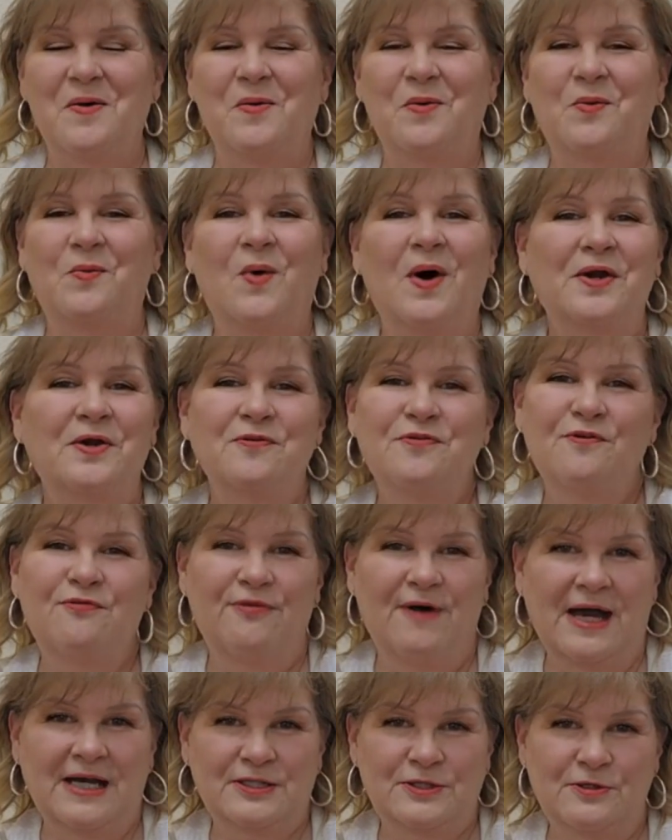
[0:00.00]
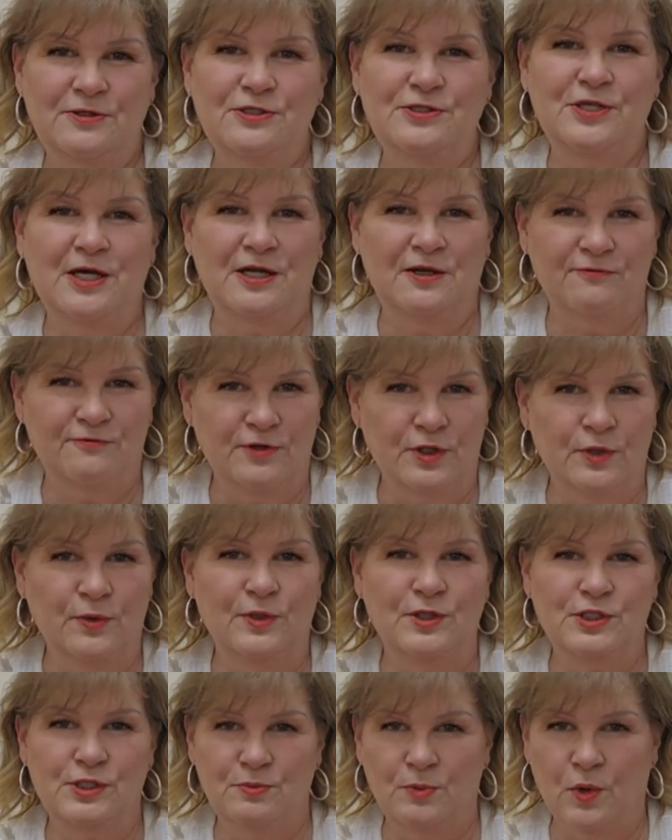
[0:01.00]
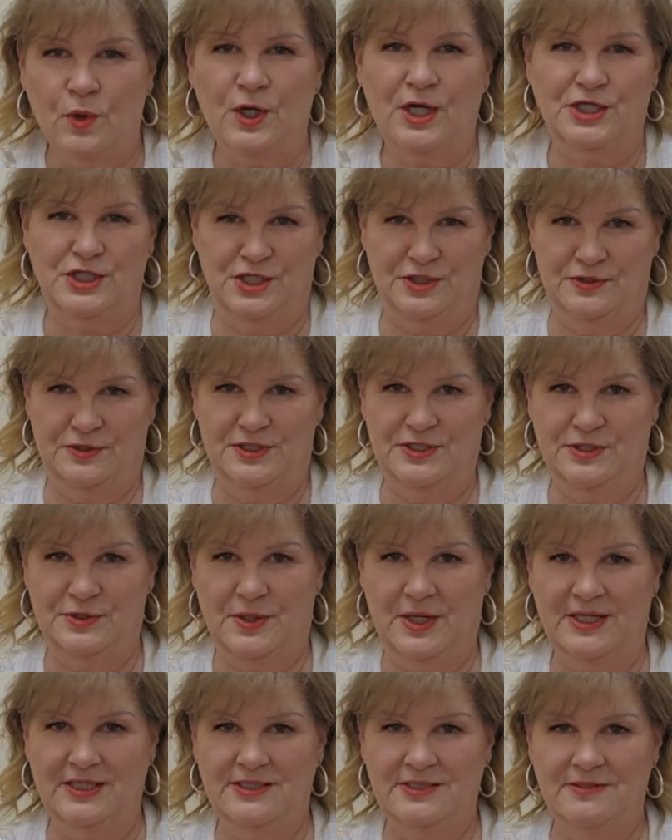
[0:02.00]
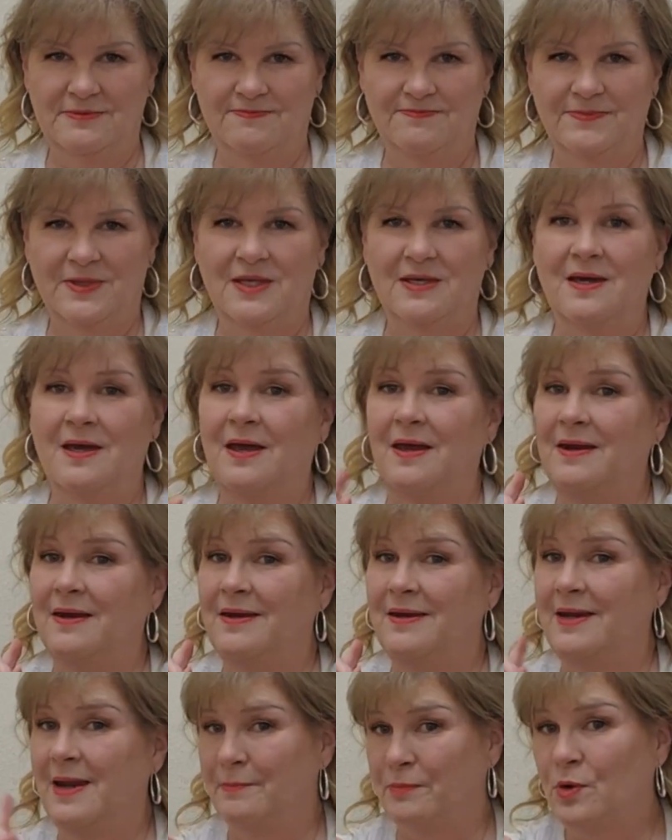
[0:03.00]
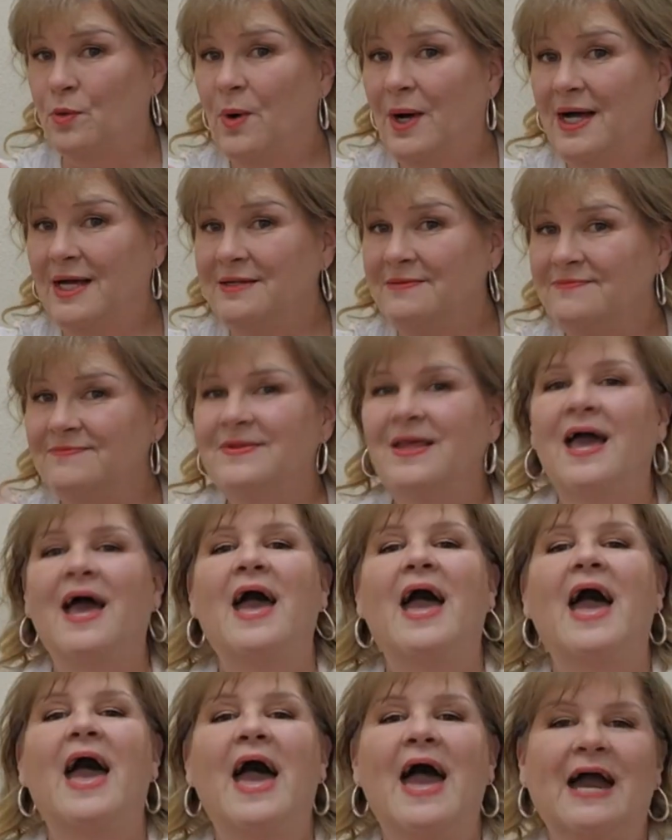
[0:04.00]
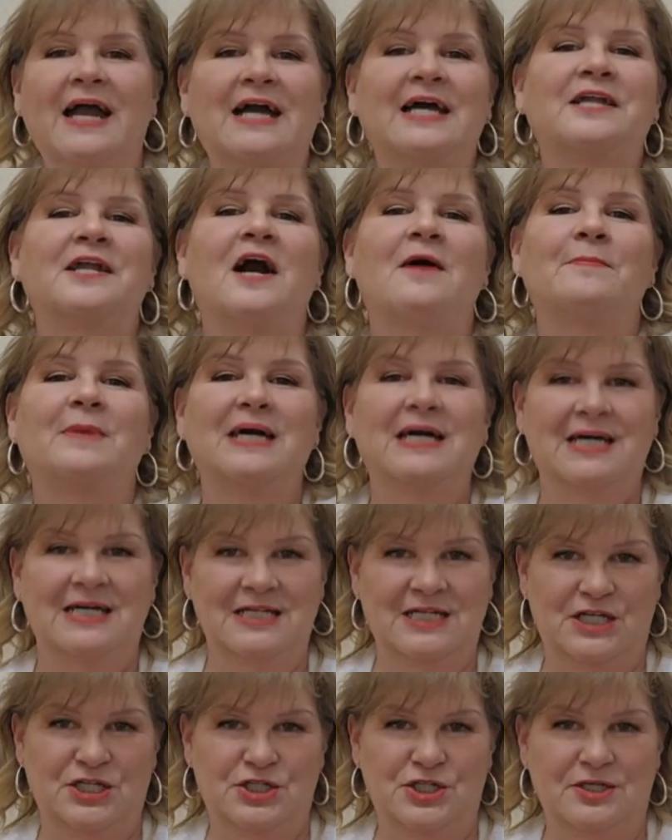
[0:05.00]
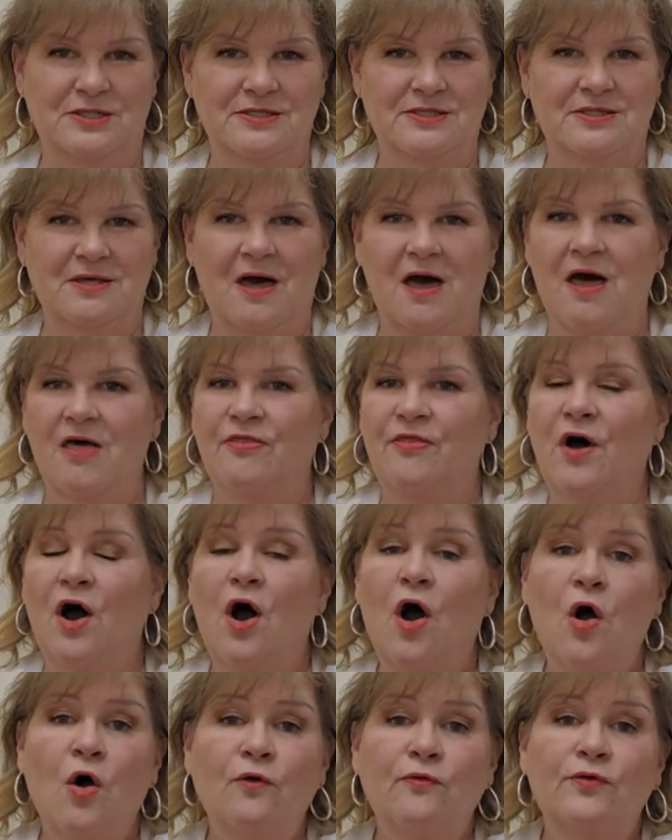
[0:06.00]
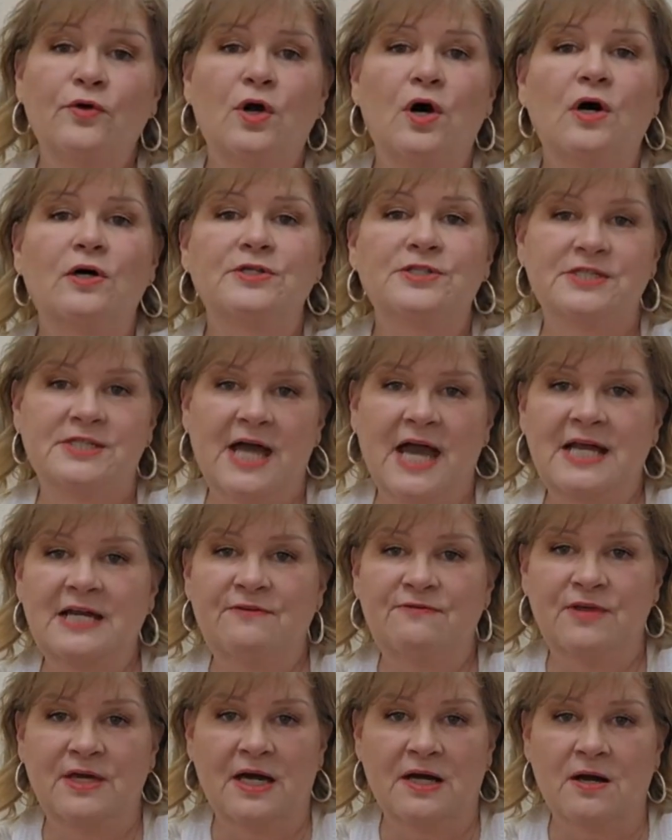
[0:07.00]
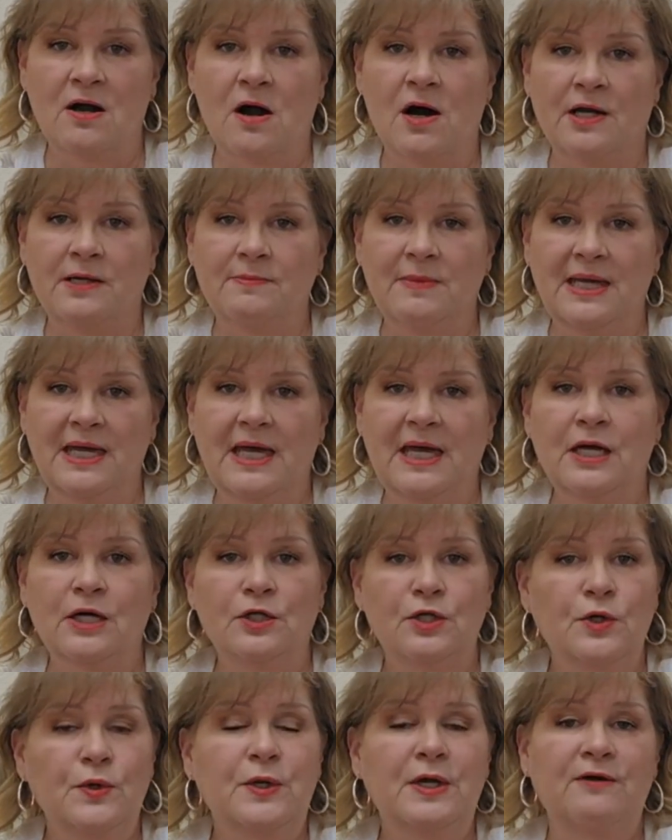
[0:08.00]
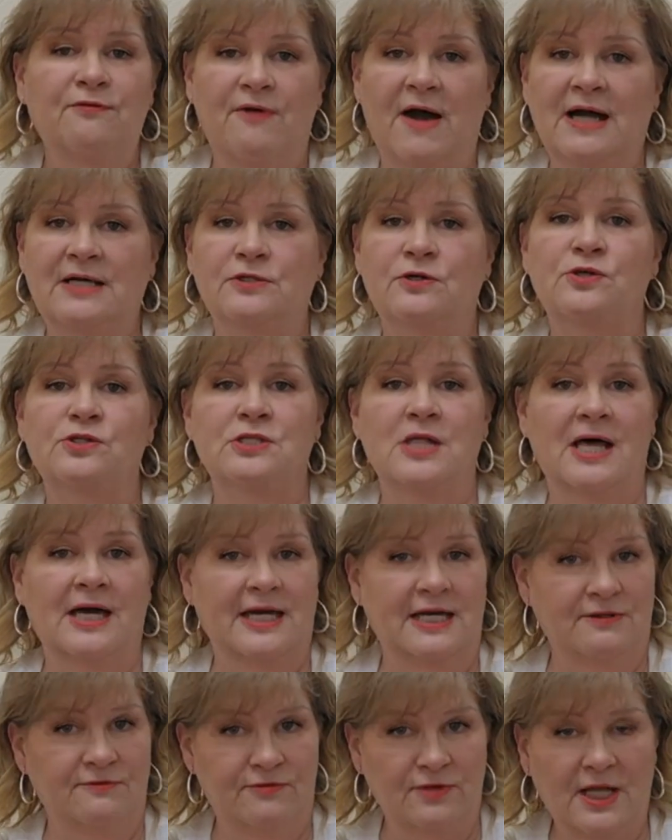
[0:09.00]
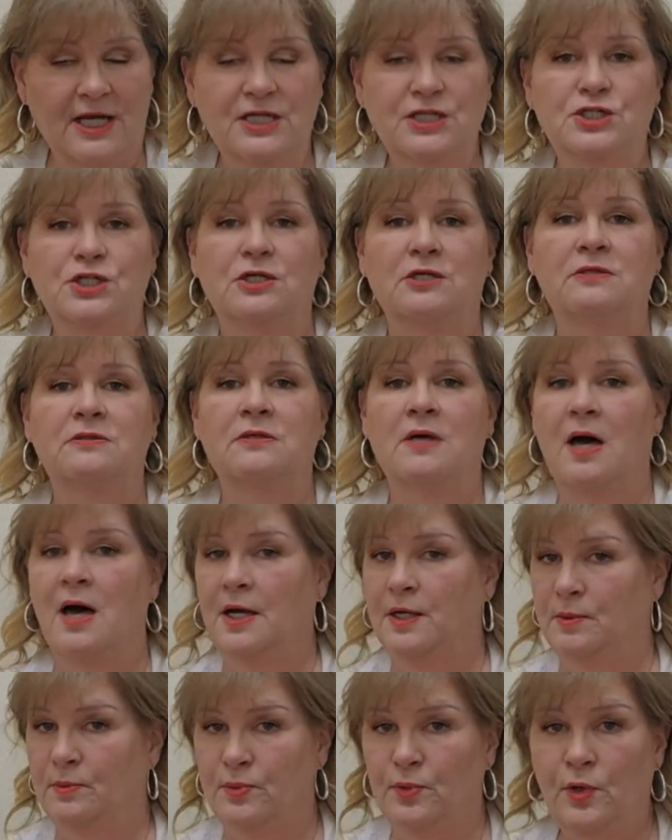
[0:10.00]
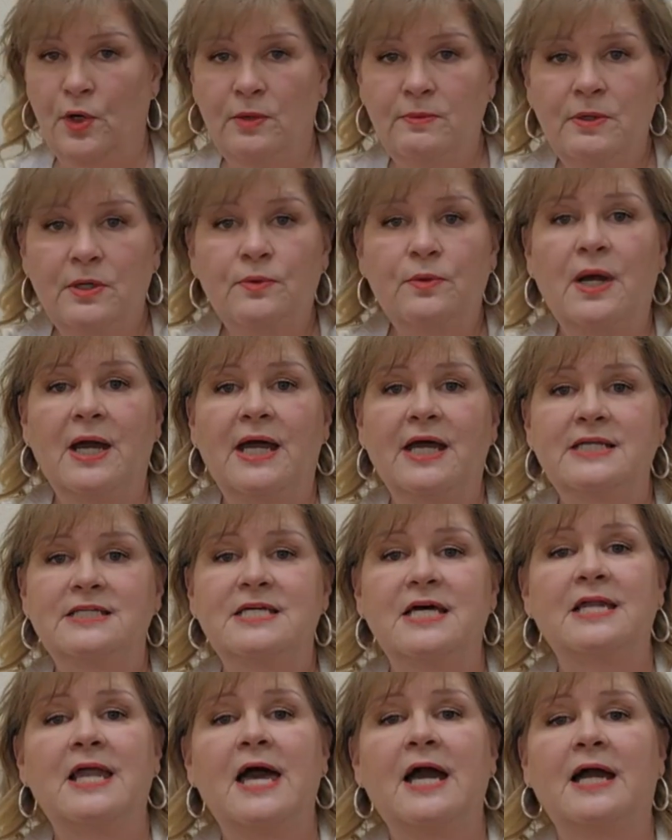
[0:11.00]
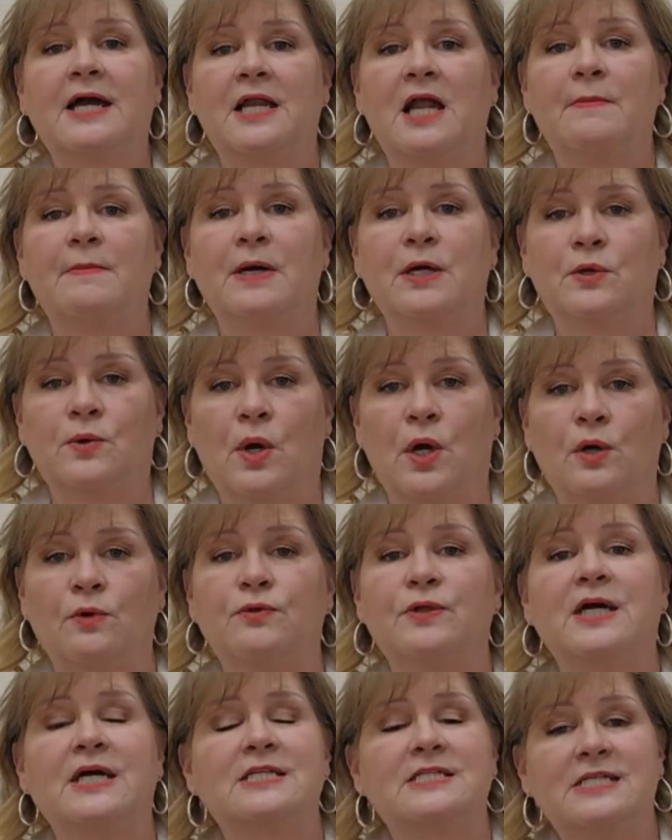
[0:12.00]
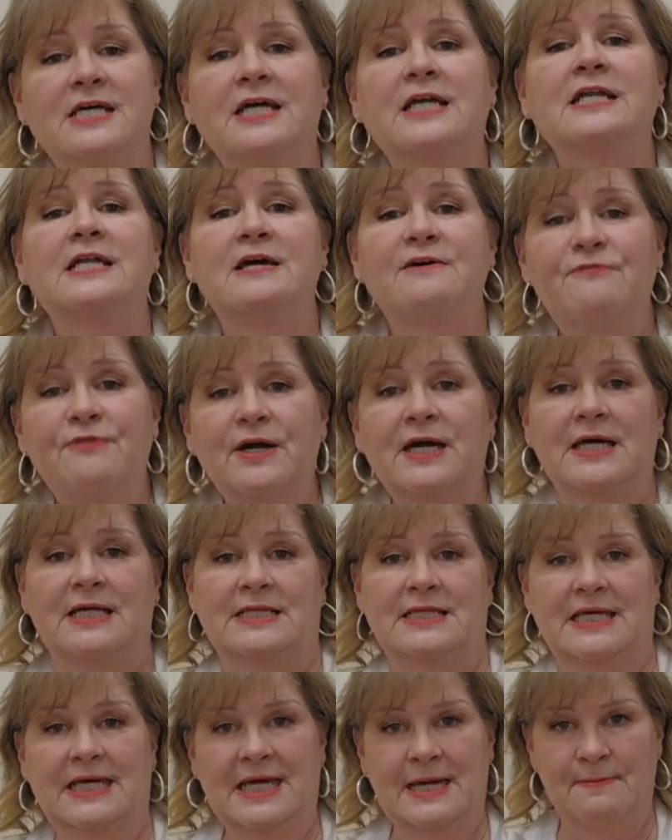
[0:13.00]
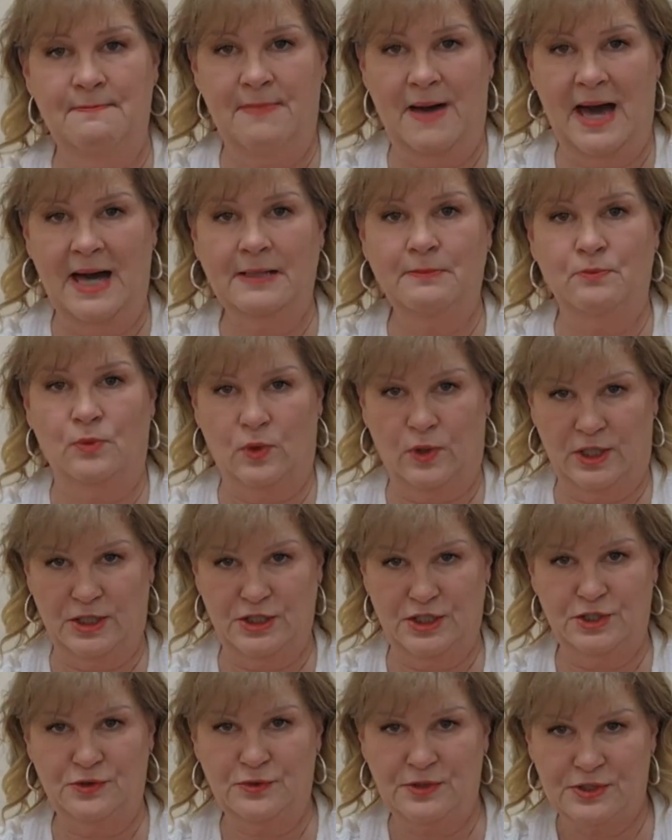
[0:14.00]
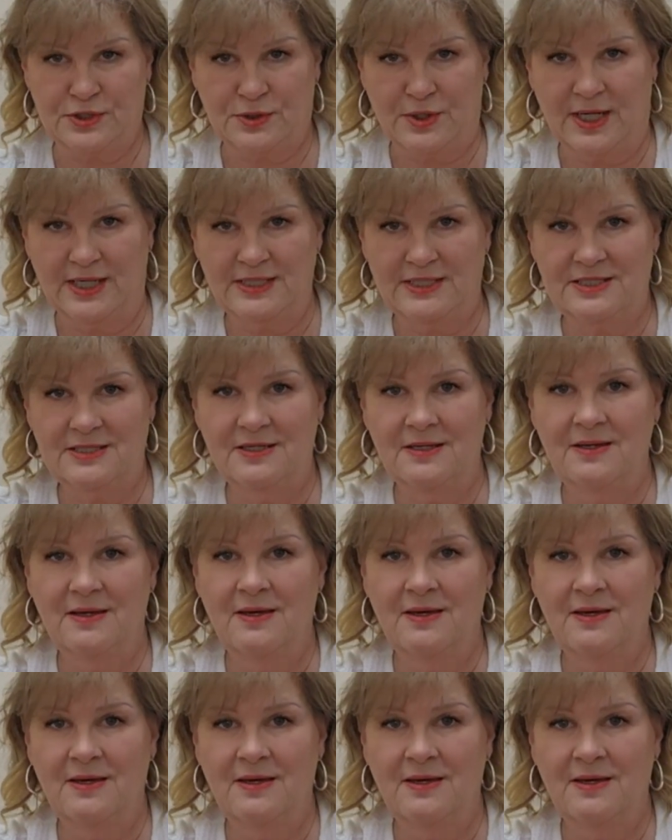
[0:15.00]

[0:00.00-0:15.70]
What are the factors that influence mortgage interest rates? Number one, economic conditions. The overall state of the economy, including factors like inflation, unemployment rates, and economic growth, can significantly impact mortgage interest rates.